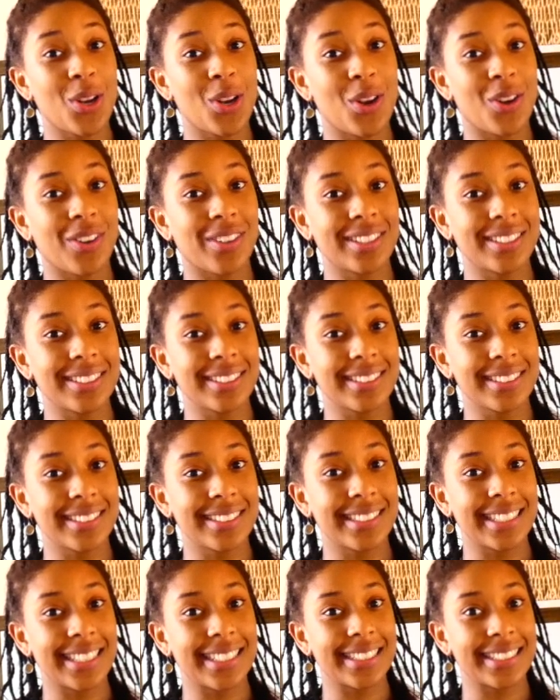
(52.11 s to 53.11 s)
long
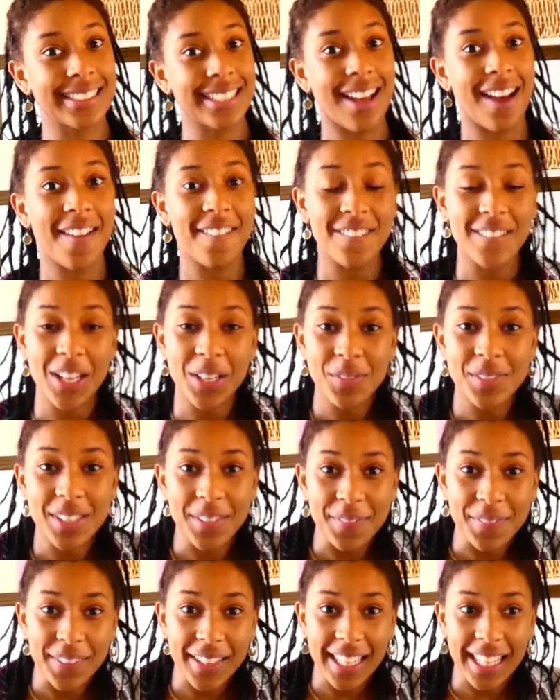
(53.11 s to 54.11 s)
since I filmed
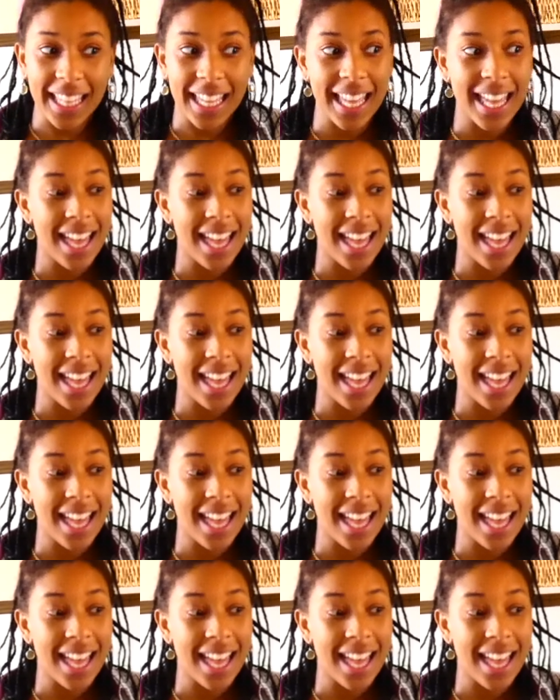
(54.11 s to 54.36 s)
something.